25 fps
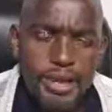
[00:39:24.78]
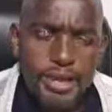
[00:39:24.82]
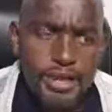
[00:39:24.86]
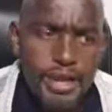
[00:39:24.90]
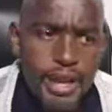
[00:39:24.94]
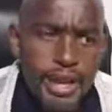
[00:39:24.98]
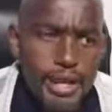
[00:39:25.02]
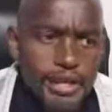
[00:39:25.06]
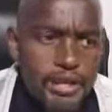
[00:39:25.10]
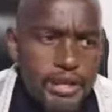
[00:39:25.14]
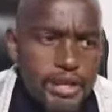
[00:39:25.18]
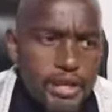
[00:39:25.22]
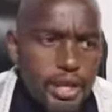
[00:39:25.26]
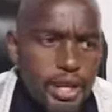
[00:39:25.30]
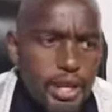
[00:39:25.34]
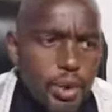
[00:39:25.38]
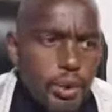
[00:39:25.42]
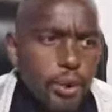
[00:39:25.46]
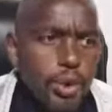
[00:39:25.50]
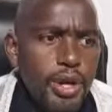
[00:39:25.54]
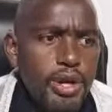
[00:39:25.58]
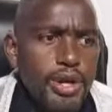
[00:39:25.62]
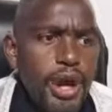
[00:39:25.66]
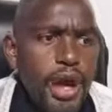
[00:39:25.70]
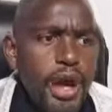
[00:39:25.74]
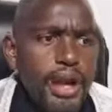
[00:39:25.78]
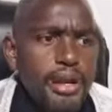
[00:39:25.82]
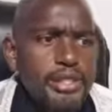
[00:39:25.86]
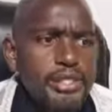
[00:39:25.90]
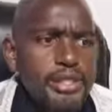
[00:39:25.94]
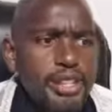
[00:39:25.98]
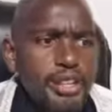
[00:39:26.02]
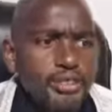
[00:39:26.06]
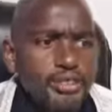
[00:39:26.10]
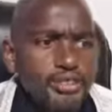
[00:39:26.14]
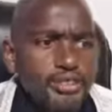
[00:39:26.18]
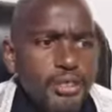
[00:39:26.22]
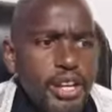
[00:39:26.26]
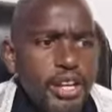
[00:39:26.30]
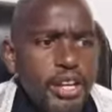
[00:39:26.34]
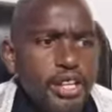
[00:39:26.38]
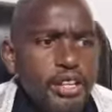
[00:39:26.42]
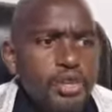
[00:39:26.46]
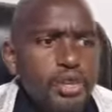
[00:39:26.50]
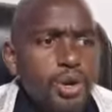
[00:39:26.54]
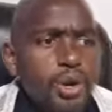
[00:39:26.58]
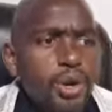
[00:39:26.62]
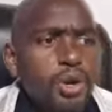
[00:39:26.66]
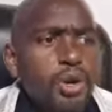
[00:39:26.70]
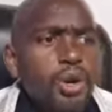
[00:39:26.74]
Yet when I
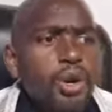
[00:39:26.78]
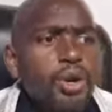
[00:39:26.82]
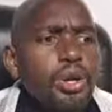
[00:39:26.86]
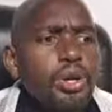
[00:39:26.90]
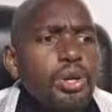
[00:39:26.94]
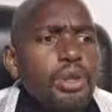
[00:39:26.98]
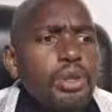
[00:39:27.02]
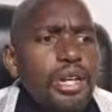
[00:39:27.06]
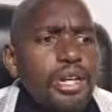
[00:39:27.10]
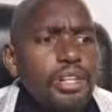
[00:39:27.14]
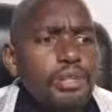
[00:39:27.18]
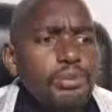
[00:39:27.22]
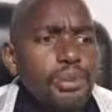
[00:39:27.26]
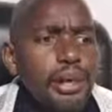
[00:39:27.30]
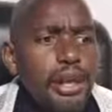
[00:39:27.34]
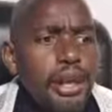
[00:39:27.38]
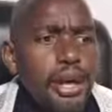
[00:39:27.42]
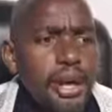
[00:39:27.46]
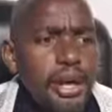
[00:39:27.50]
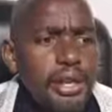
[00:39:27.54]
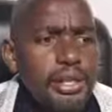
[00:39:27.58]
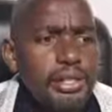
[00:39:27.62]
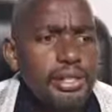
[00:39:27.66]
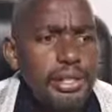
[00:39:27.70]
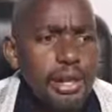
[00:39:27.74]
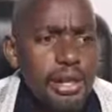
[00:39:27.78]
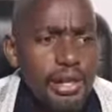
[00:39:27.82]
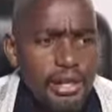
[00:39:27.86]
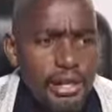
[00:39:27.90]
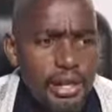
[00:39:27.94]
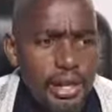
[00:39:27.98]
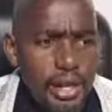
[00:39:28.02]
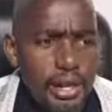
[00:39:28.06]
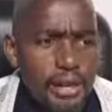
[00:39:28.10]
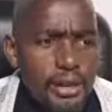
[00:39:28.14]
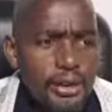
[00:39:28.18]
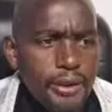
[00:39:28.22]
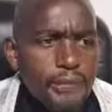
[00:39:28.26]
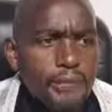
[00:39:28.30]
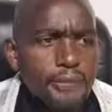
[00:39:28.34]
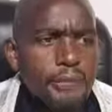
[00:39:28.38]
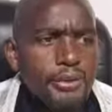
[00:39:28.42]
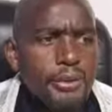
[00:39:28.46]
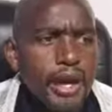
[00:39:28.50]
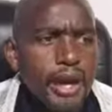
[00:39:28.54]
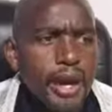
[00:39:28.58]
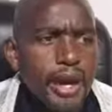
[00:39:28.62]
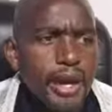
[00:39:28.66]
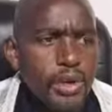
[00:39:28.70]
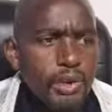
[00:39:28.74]
surveyed all that my hands had done
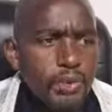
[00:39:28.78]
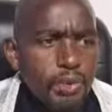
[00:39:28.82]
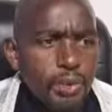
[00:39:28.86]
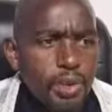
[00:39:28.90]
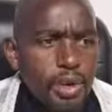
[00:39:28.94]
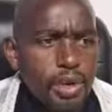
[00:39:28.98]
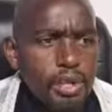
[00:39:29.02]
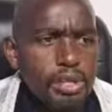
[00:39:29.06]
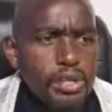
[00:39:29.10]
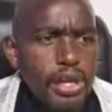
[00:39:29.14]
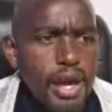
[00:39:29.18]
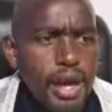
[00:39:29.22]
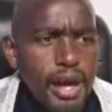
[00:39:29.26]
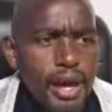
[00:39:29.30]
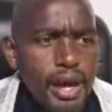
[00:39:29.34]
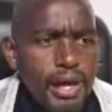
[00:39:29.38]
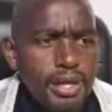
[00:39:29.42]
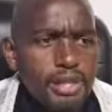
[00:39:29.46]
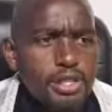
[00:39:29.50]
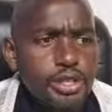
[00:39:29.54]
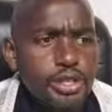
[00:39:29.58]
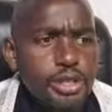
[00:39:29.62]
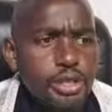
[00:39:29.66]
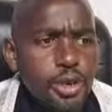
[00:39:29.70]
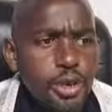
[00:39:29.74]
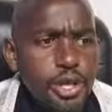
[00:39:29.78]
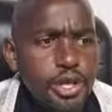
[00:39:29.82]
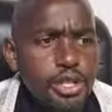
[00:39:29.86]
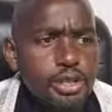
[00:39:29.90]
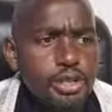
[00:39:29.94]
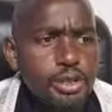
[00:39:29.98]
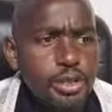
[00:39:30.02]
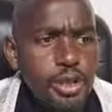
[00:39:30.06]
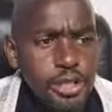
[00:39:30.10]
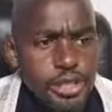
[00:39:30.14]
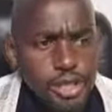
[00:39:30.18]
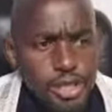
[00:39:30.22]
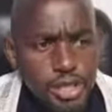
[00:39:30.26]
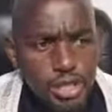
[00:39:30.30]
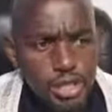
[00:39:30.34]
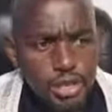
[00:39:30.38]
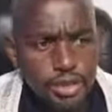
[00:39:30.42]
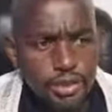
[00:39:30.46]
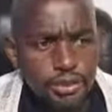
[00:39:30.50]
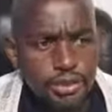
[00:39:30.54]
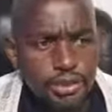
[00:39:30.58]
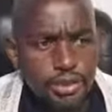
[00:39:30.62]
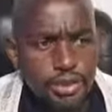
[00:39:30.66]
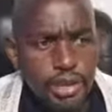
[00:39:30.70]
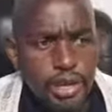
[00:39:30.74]
and what I had toiled to
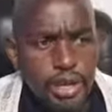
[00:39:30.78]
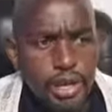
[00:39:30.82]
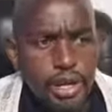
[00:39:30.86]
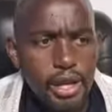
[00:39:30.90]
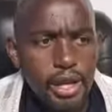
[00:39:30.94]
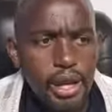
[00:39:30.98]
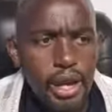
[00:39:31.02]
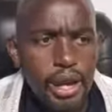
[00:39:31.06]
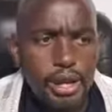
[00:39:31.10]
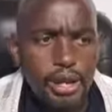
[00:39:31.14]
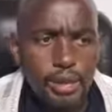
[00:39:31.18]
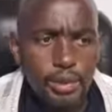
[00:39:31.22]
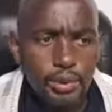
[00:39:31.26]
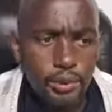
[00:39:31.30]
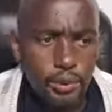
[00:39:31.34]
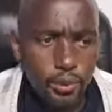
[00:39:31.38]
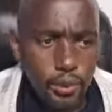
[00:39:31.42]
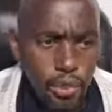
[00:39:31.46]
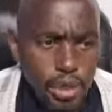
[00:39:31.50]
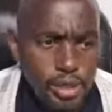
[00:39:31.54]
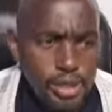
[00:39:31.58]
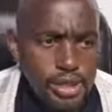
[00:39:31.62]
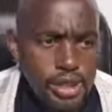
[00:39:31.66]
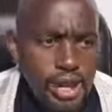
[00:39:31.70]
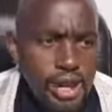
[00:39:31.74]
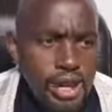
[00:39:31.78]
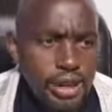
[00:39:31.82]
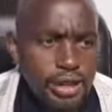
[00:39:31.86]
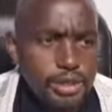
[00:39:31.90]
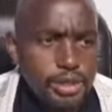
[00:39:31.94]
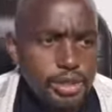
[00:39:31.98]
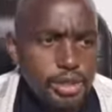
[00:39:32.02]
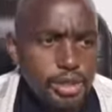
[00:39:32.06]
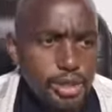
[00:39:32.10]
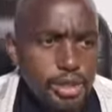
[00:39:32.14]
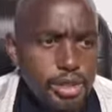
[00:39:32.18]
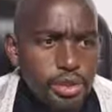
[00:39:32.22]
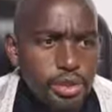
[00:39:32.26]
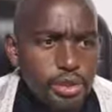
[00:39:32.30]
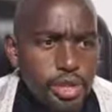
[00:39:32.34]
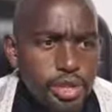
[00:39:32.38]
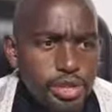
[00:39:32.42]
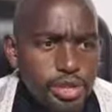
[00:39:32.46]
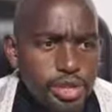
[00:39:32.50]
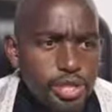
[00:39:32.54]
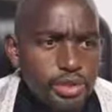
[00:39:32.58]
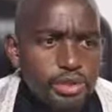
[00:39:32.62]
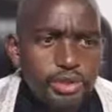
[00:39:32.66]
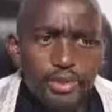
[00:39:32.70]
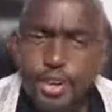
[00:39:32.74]
achieve, and what I had toiled to
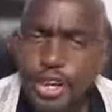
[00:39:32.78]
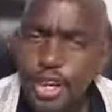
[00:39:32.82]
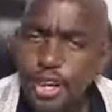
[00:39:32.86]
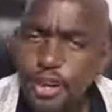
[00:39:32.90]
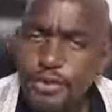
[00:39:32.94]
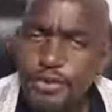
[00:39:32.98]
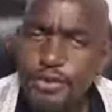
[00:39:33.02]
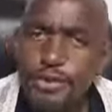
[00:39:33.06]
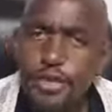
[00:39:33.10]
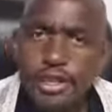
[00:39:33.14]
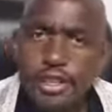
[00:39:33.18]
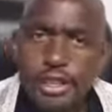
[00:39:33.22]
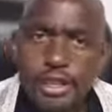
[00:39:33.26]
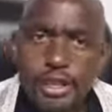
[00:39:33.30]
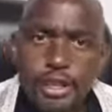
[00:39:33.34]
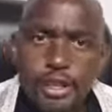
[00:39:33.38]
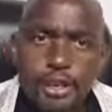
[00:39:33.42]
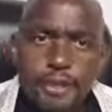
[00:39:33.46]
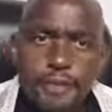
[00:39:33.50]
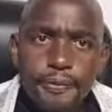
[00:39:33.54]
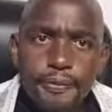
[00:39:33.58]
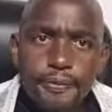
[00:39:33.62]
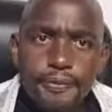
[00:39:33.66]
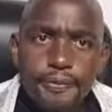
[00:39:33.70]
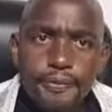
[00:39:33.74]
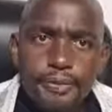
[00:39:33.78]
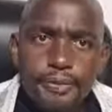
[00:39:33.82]
achieve everything